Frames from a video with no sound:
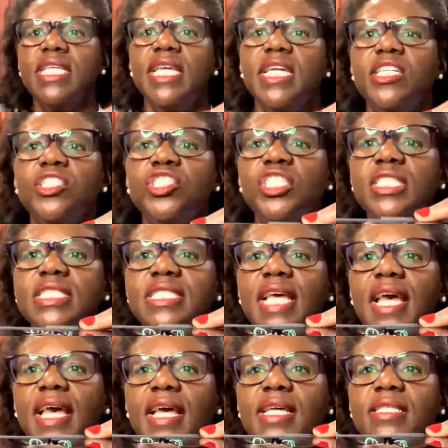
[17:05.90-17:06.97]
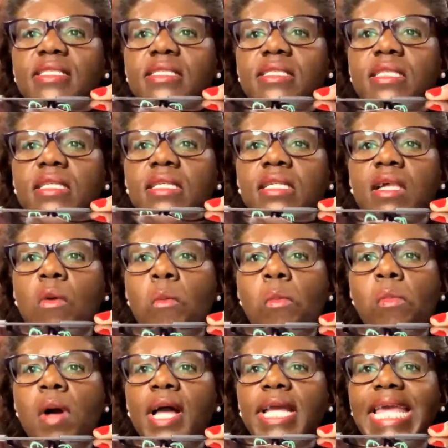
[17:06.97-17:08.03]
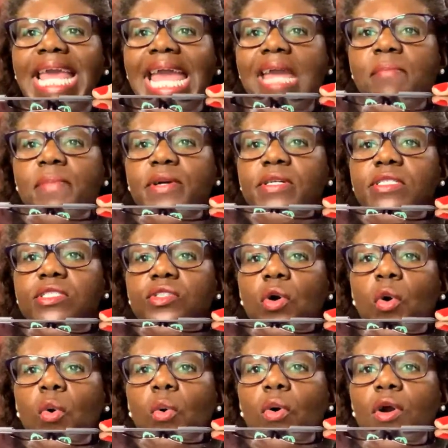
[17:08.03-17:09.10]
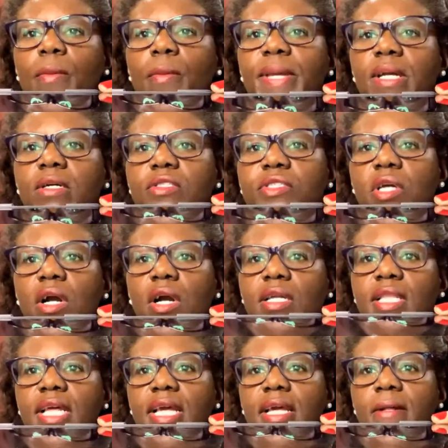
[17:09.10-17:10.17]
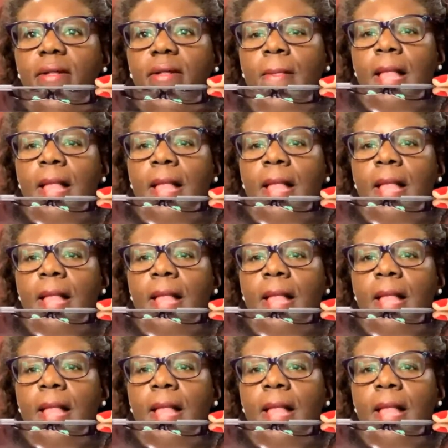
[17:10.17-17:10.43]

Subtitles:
here she says capers or pickled garlic.